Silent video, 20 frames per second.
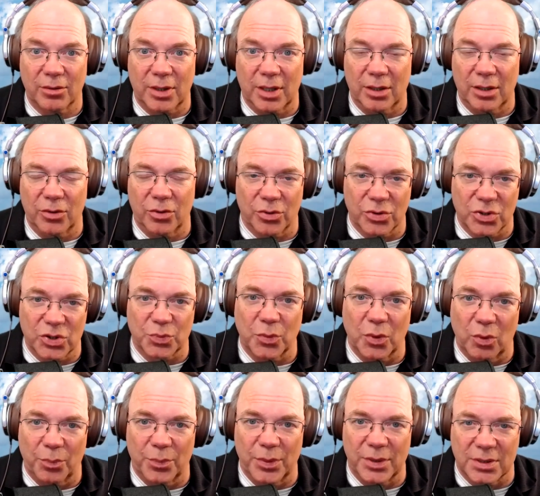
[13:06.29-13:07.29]
okay, you're a
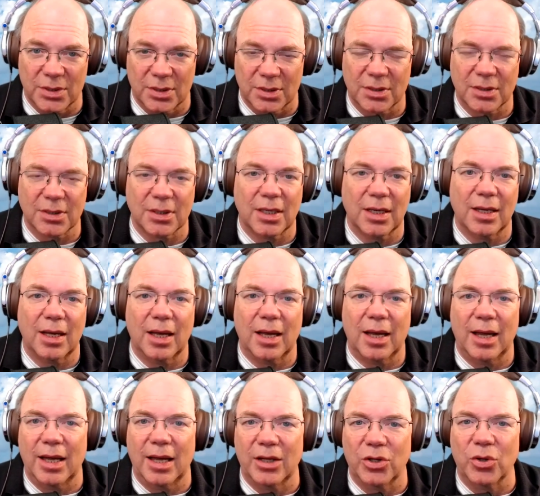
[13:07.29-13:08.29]
small business,
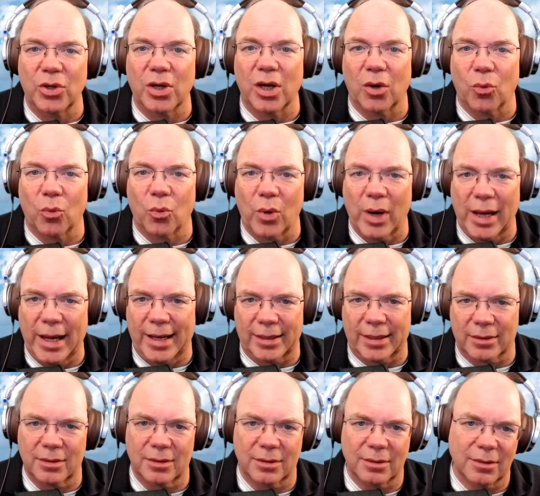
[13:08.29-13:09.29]
and you got
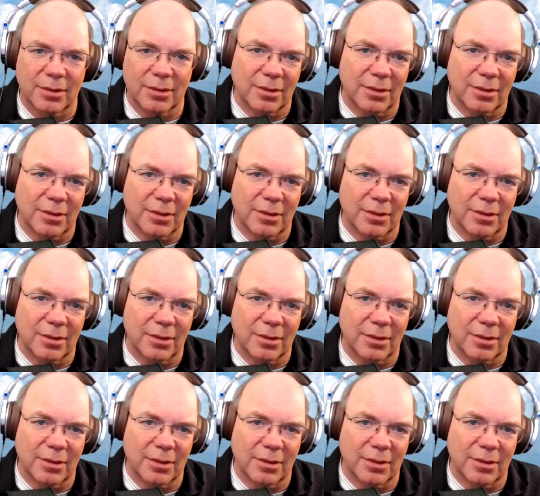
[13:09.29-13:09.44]
whacked